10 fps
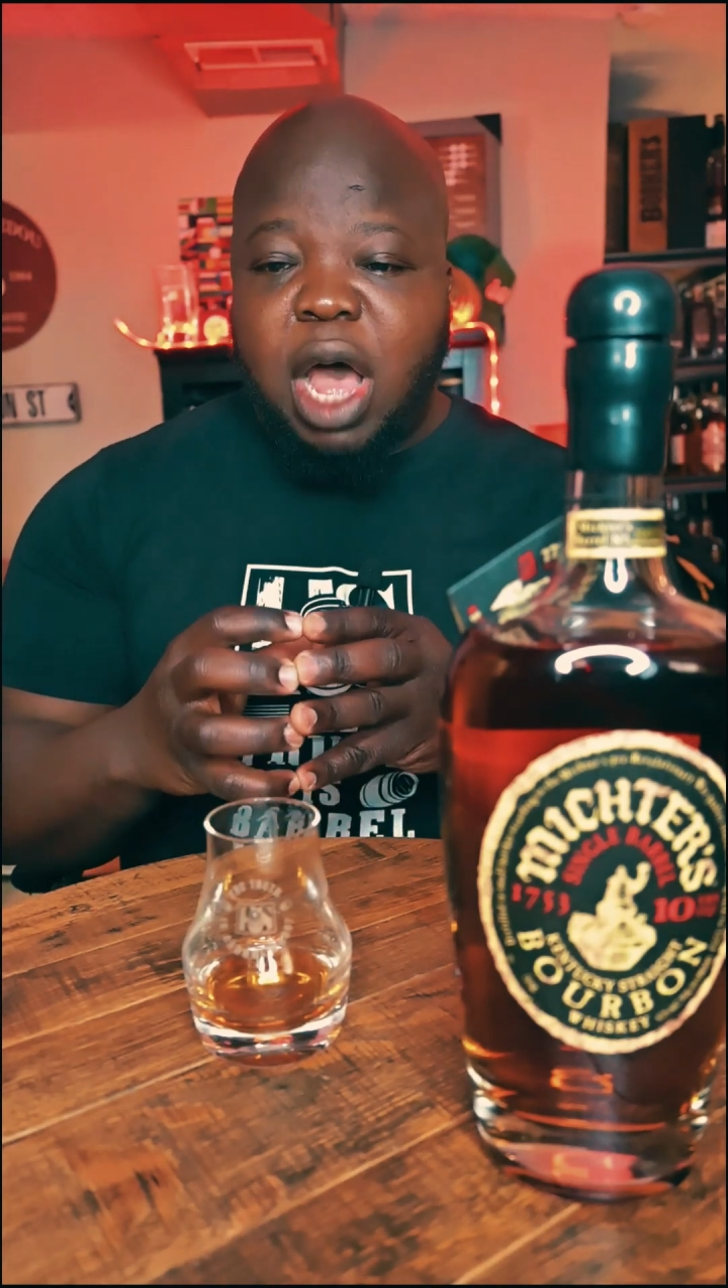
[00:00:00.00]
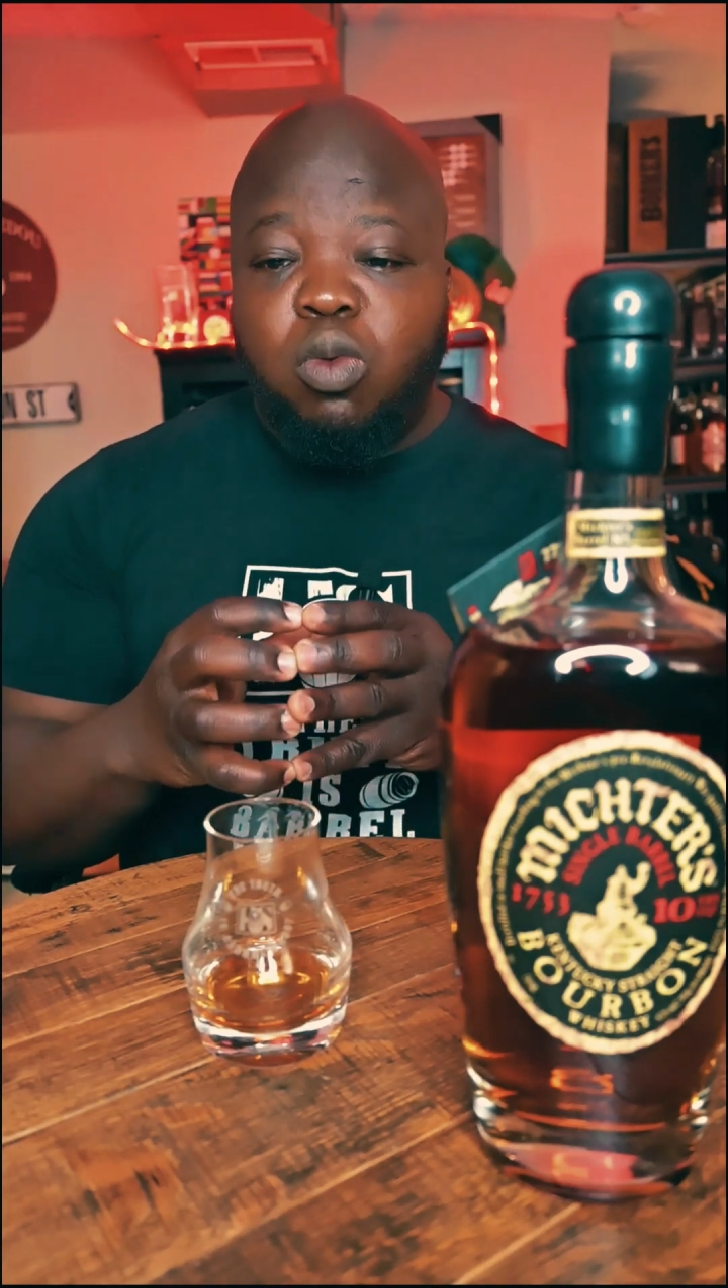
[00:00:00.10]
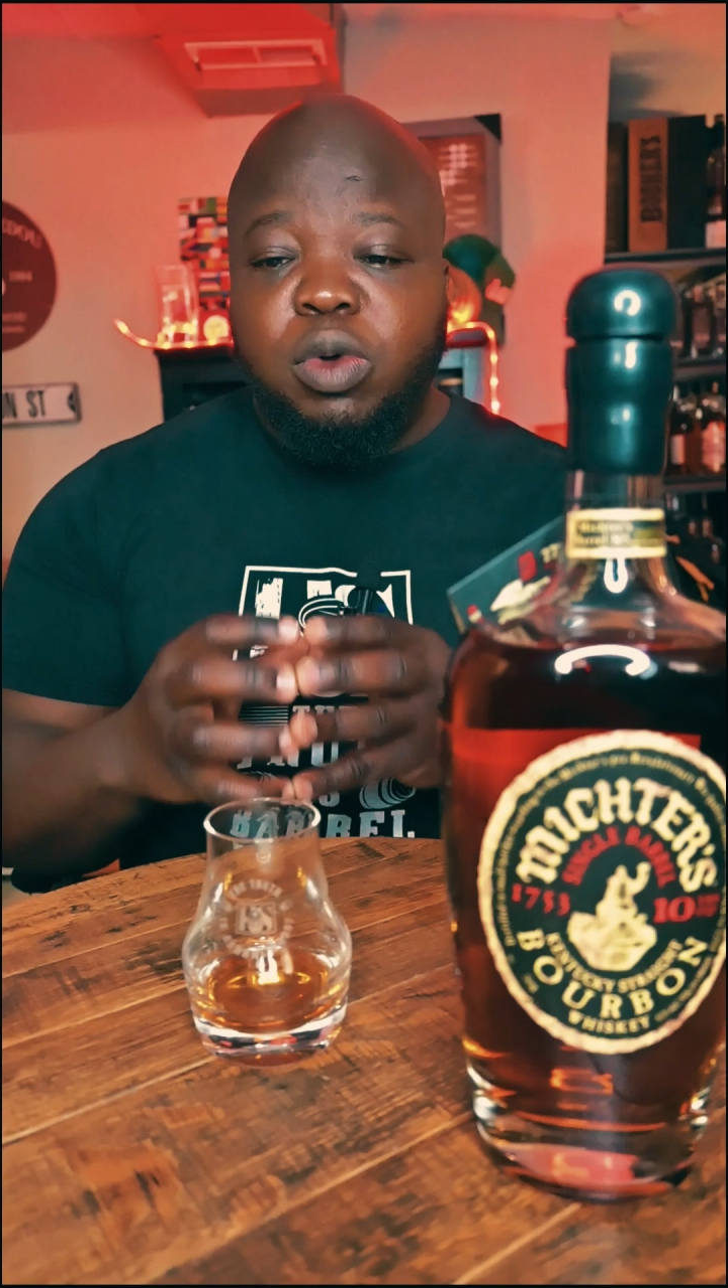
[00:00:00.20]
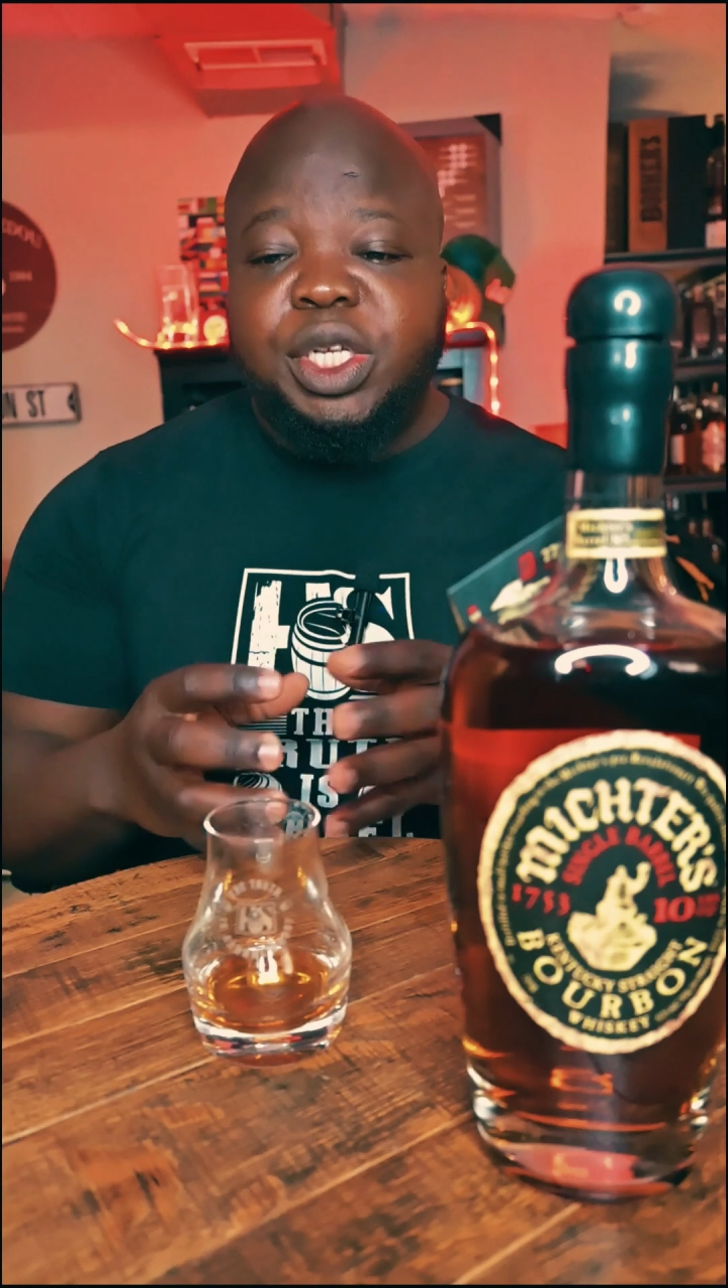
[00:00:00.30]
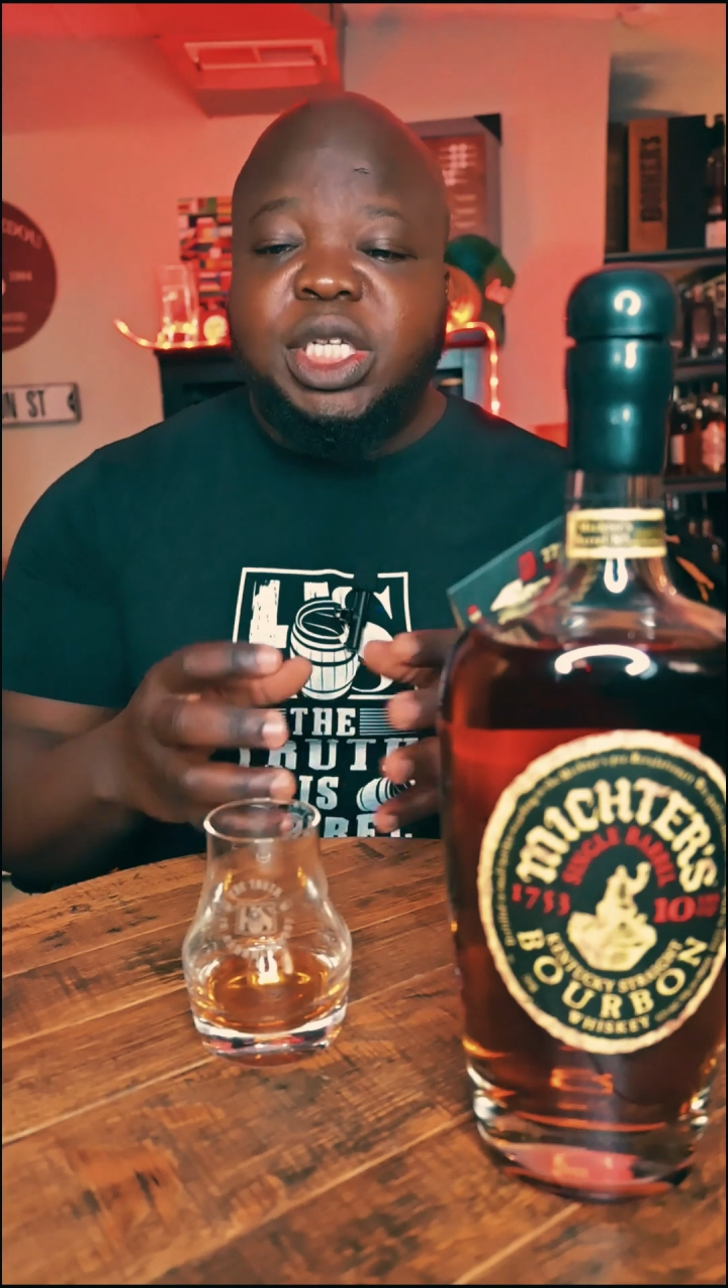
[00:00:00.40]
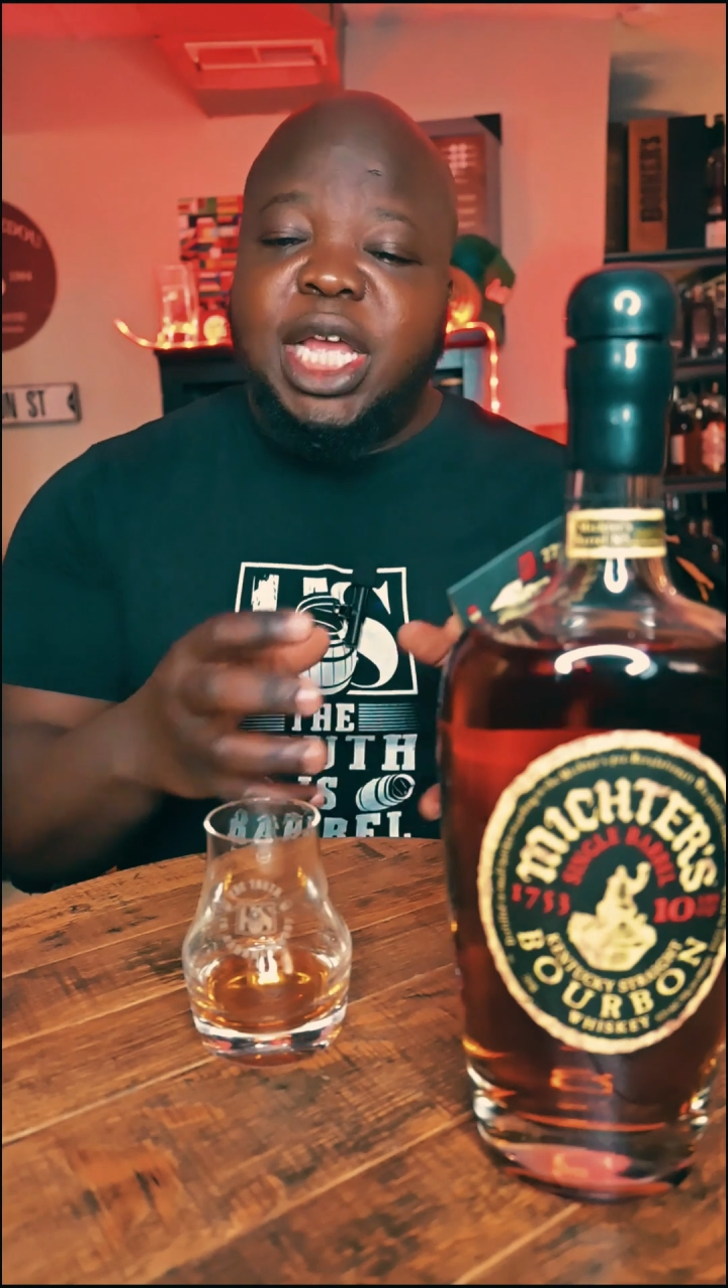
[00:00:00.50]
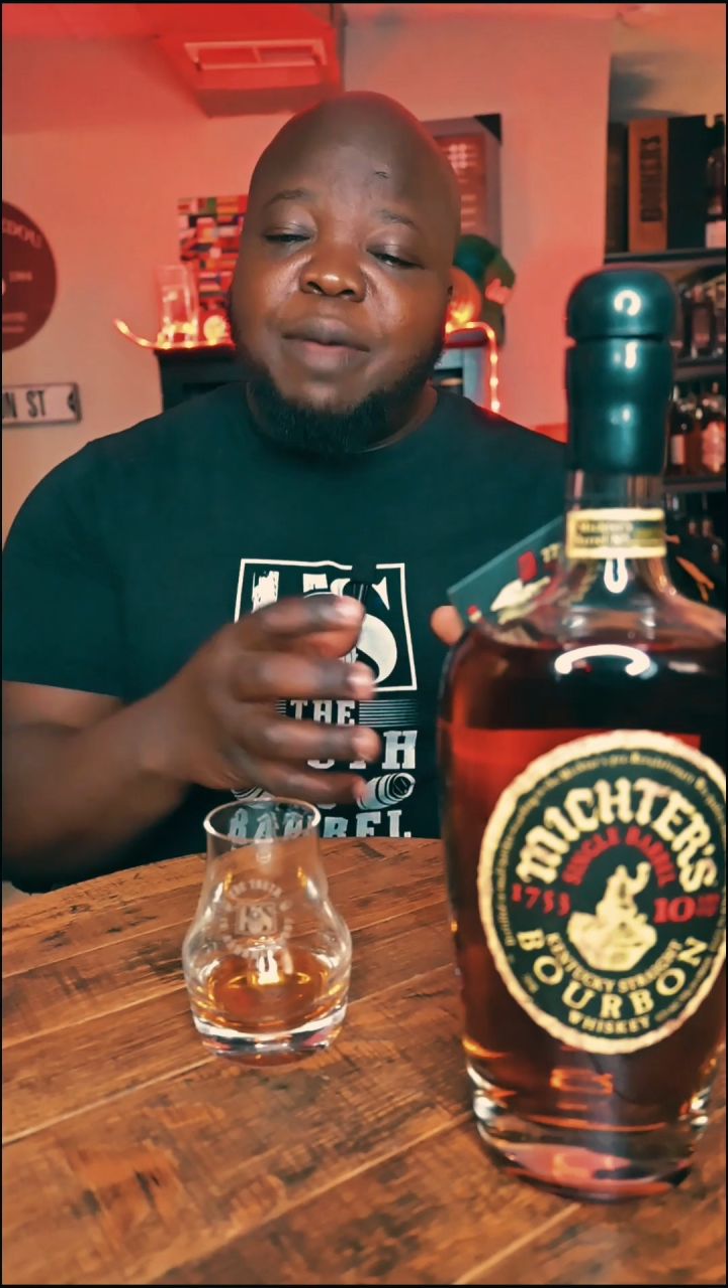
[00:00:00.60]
wish the